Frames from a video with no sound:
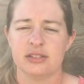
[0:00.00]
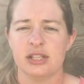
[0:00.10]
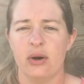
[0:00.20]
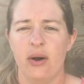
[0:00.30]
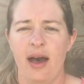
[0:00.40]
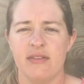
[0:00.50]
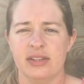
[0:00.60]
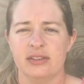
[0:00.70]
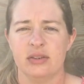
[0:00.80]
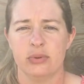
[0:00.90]
So
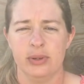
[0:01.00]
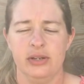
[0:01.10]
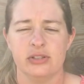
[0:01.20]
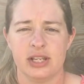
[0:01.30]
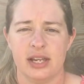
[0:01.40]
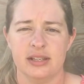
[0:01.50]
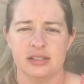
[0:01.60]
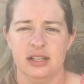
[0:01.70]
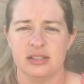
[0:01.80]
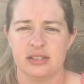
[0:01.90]
having the readers on
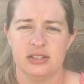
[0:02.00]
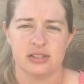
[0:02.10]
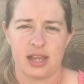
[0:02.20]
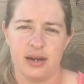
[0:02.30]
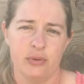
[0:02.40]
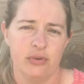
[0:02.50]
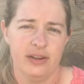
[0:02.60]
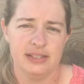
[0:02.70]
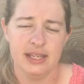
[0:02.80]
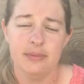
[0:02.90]
his list just kind of
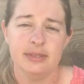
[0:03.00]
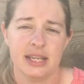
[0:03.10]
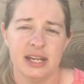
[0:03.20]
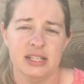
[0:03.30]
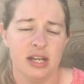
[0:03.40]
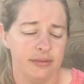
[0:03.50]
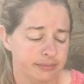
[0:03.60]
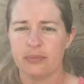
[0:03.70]
motivates him to get it done.